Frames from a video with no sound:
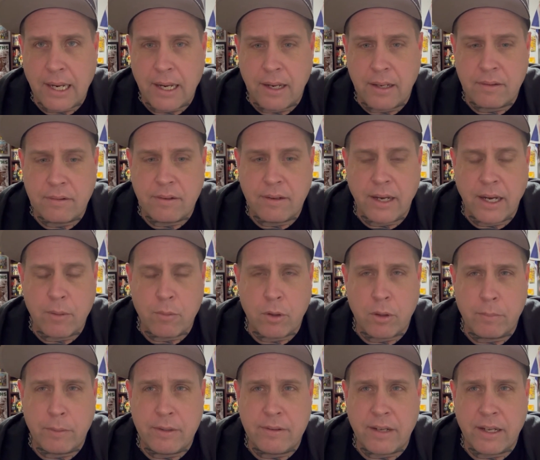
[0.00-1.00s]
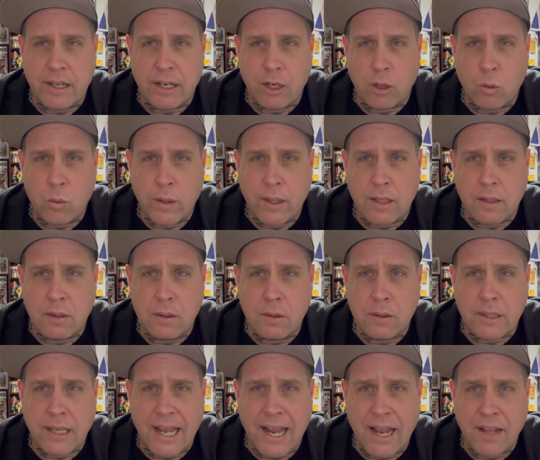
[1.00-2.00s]
And today we're going to be taking a quick
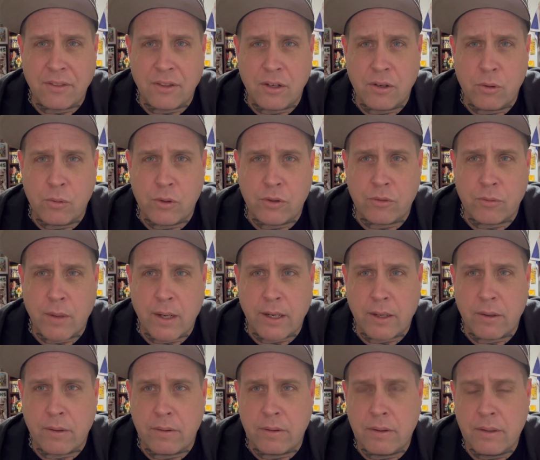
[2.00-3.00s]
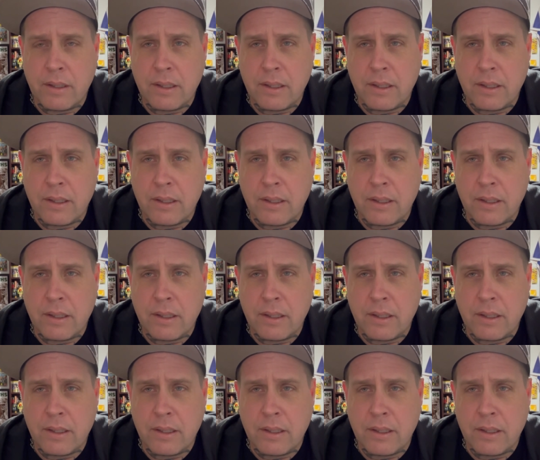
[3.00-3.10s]
look at the newest record